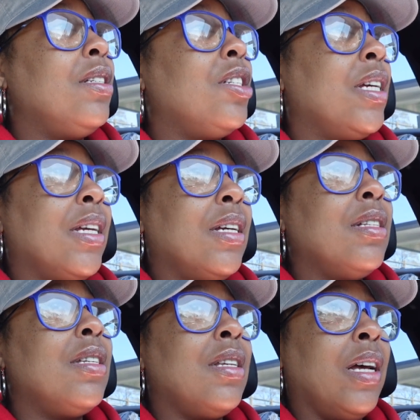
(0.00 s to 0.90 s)

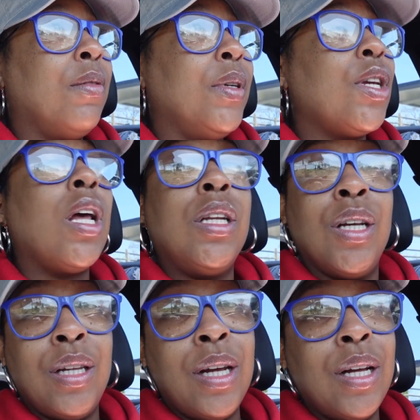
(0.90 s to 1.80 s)
chicken sandwich
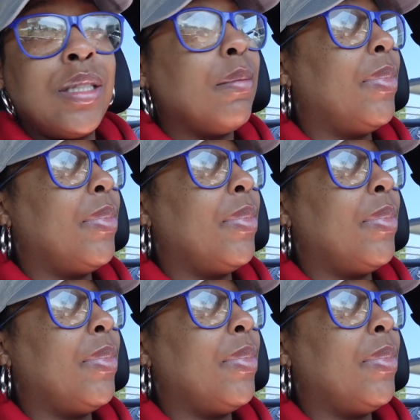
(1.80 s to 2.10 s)
deluxe,